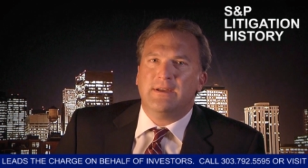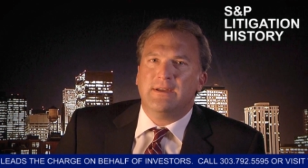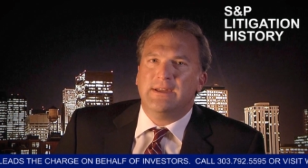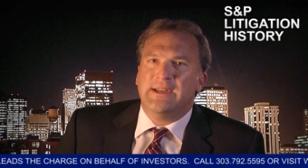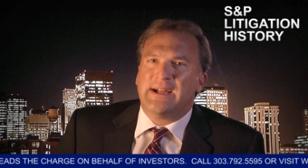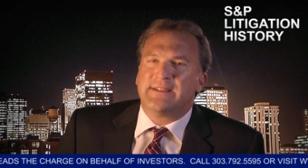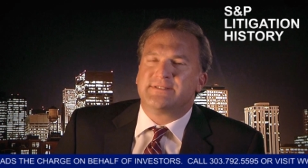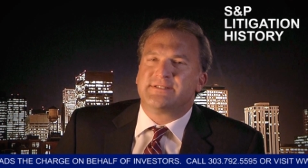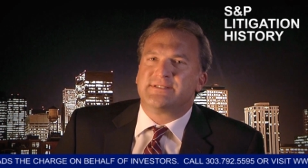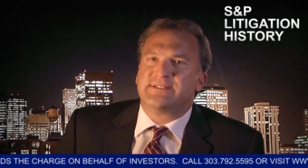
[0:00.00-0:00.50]

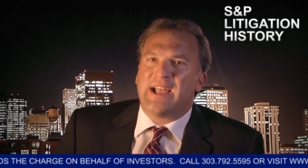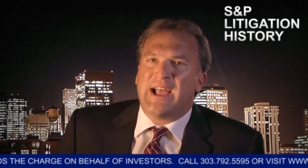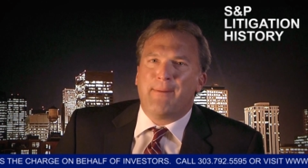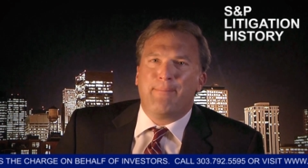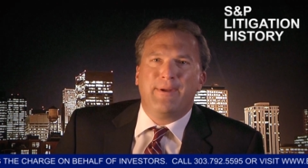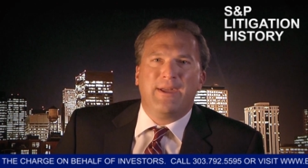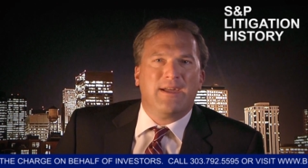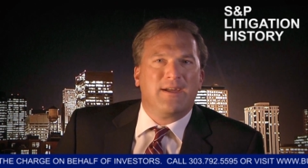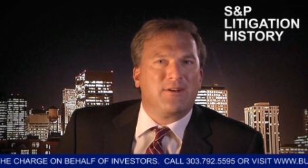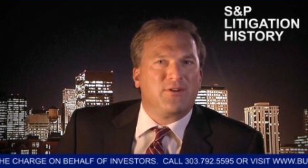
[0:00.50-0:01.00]
yet
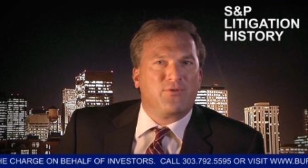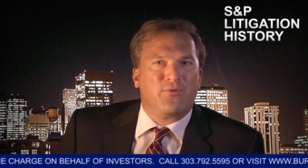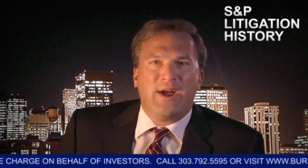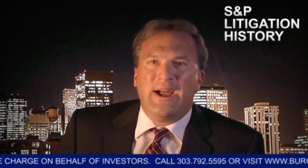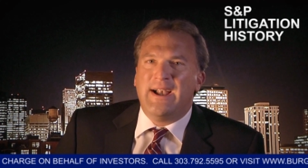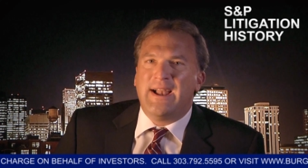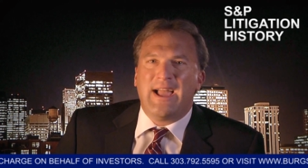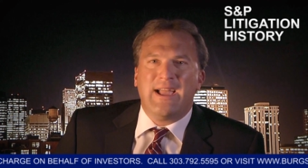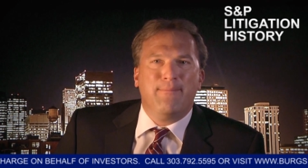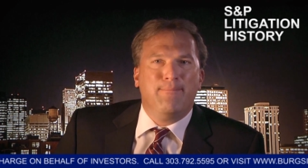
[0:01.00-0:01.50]
stamping it
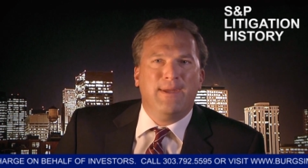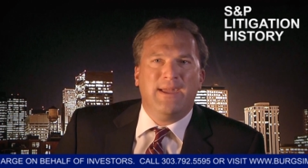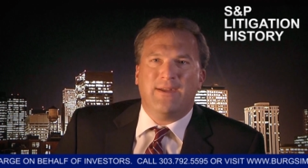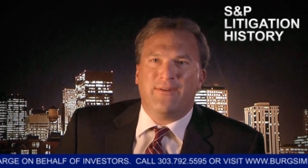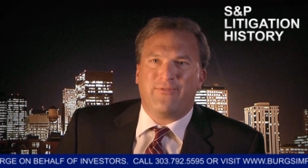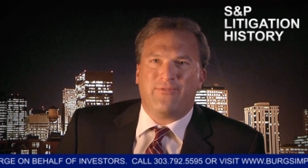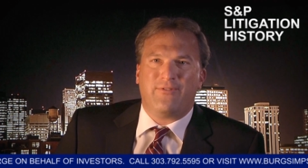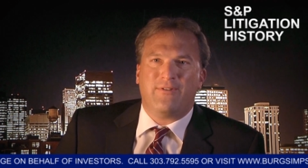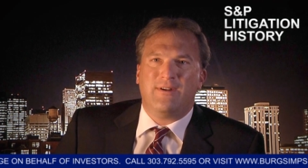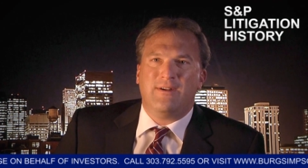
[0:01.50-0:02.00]
grade A
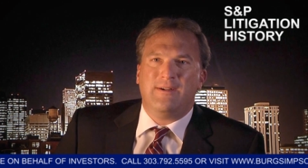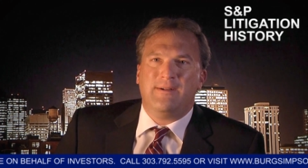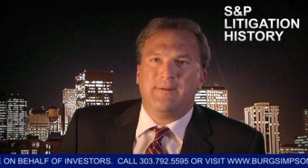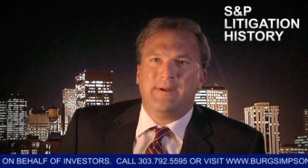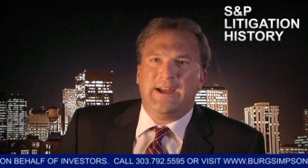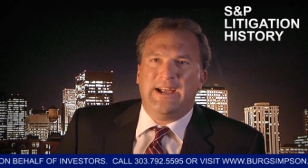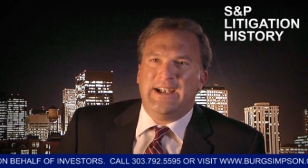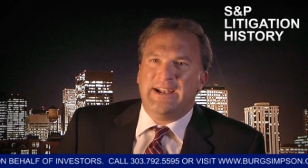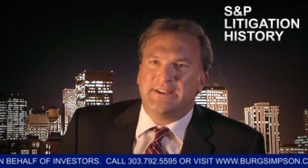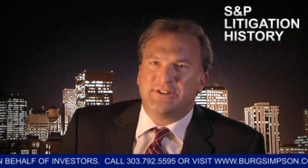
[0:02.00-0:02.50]
beef
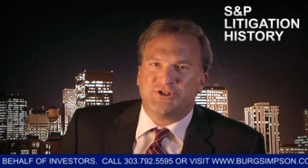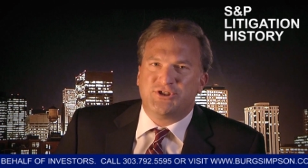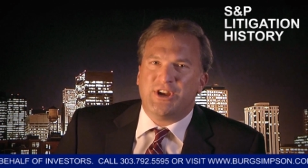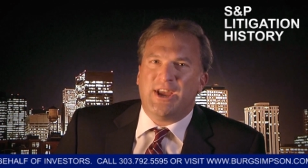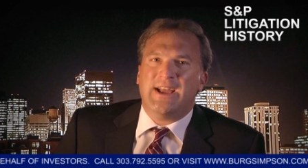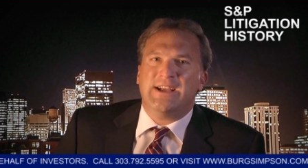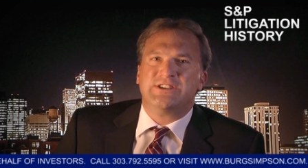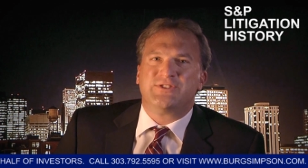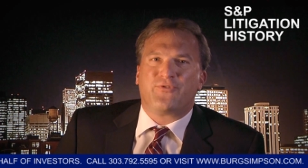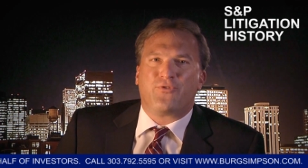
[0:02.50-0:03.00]
in
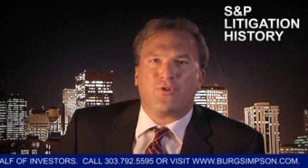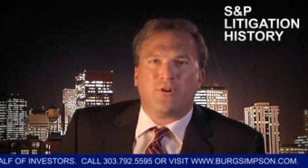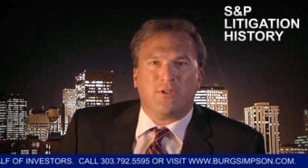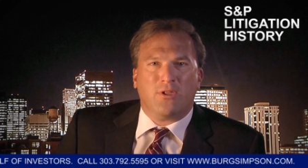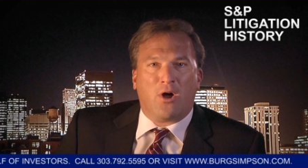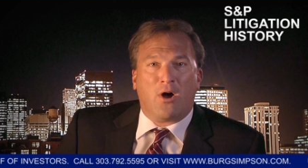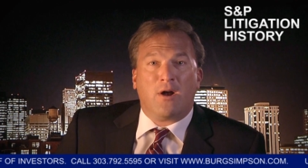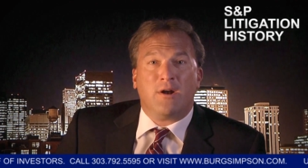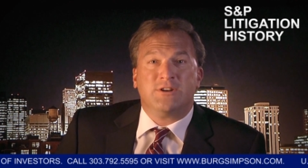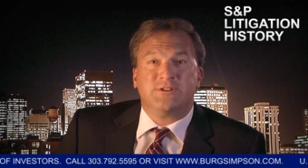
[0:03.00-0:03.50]
exchange for a
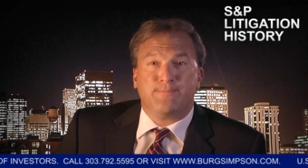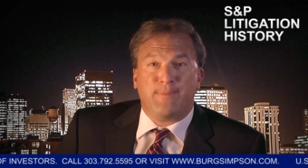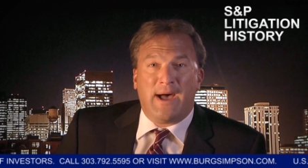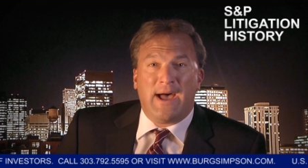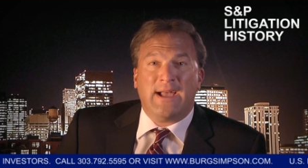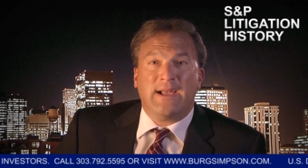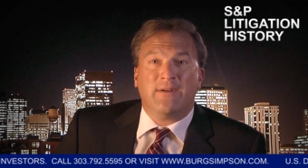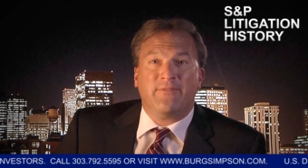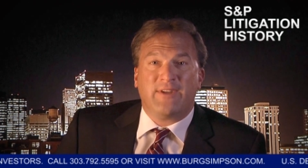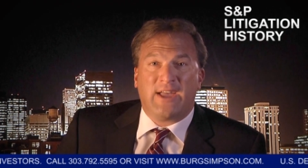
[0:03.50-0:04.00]
large
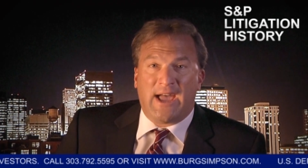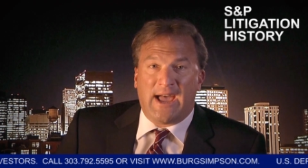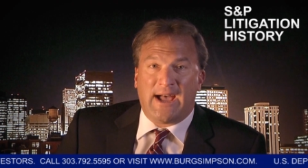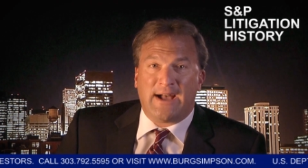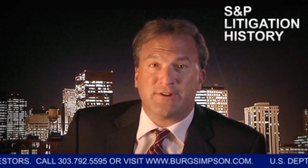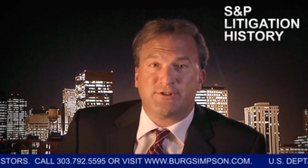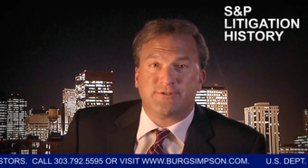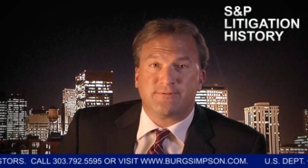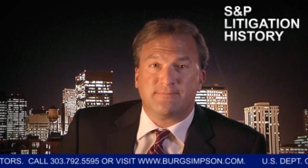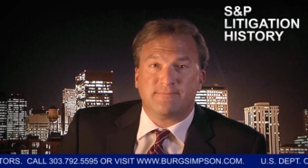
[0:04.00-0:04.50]
bag of
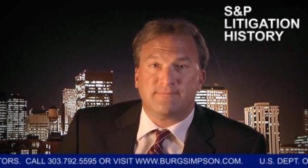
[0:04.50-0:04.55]
cash.